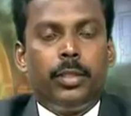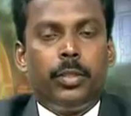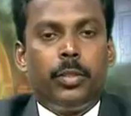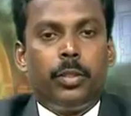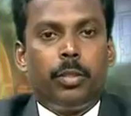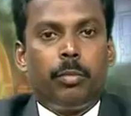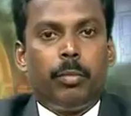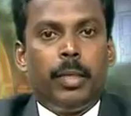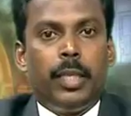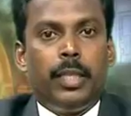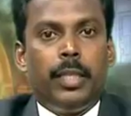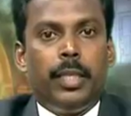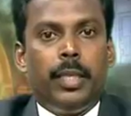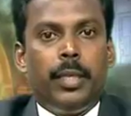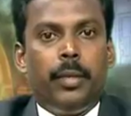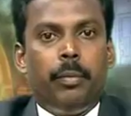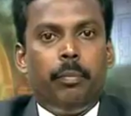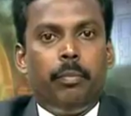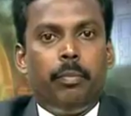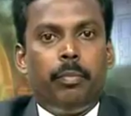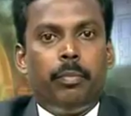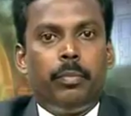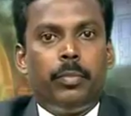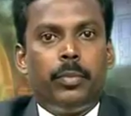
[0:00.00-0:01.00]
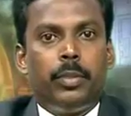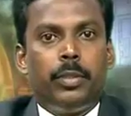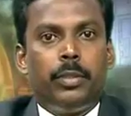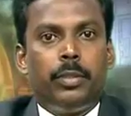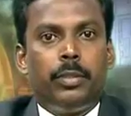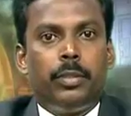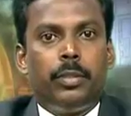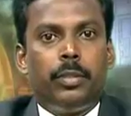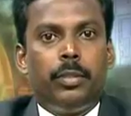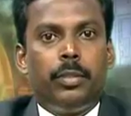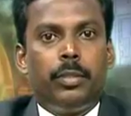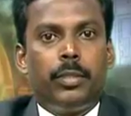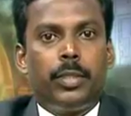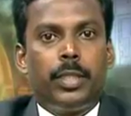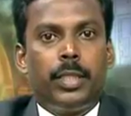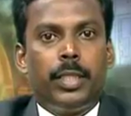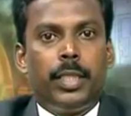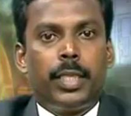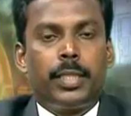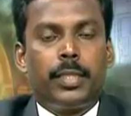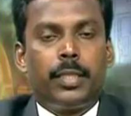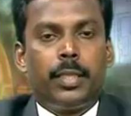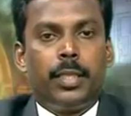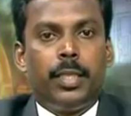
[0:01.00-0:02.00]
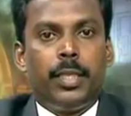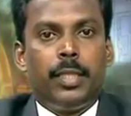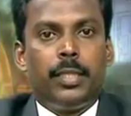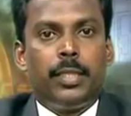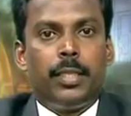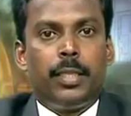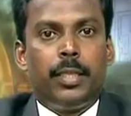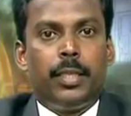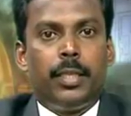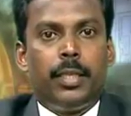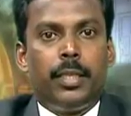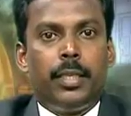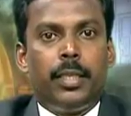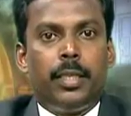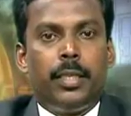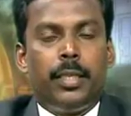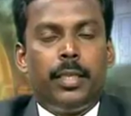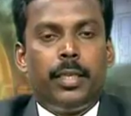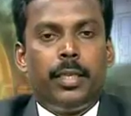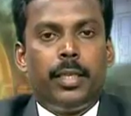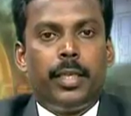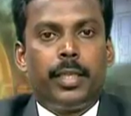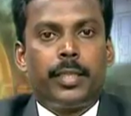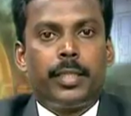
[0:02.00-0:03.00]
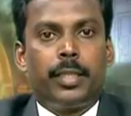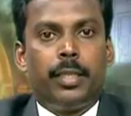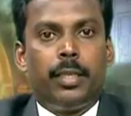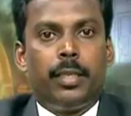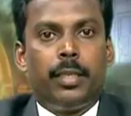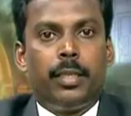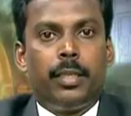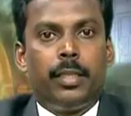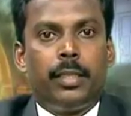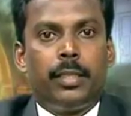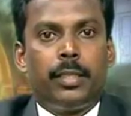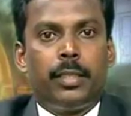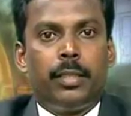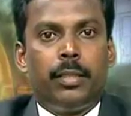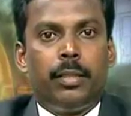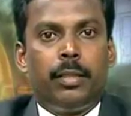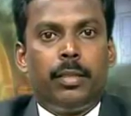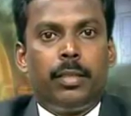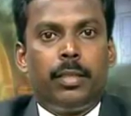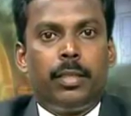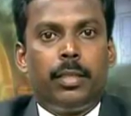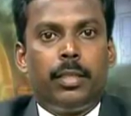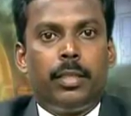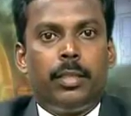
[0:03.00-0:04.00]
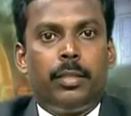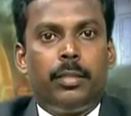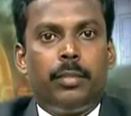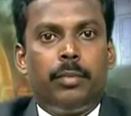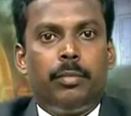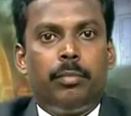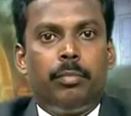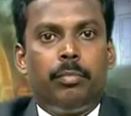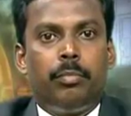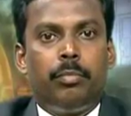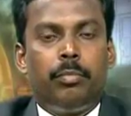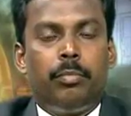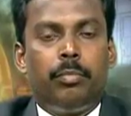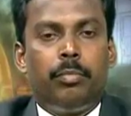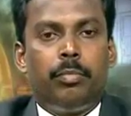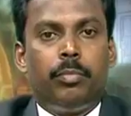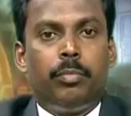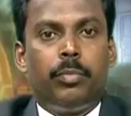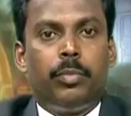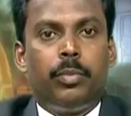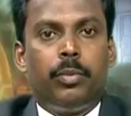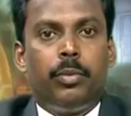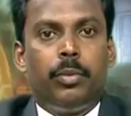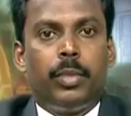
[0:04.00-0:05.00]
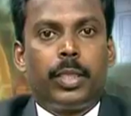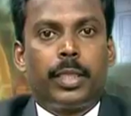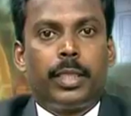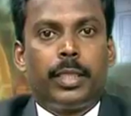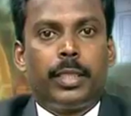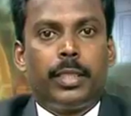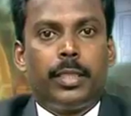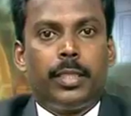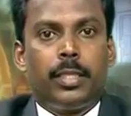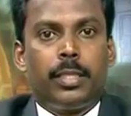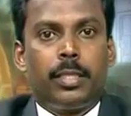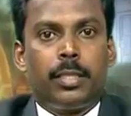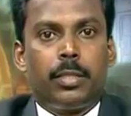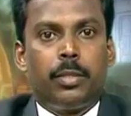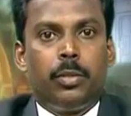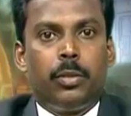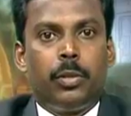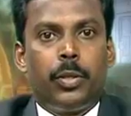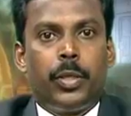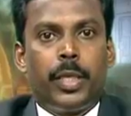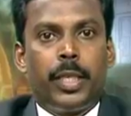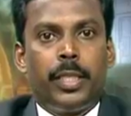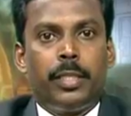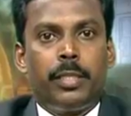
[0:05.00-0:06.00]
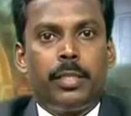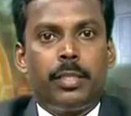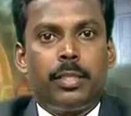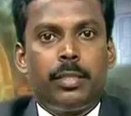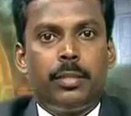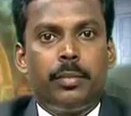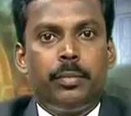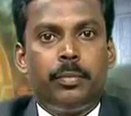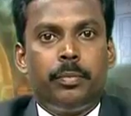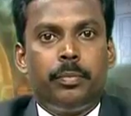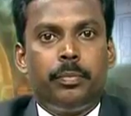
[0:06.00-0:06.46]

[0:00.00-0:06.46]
So, normally the uh, syntax analyzer and uh, lexical analyzer are working as coroutines.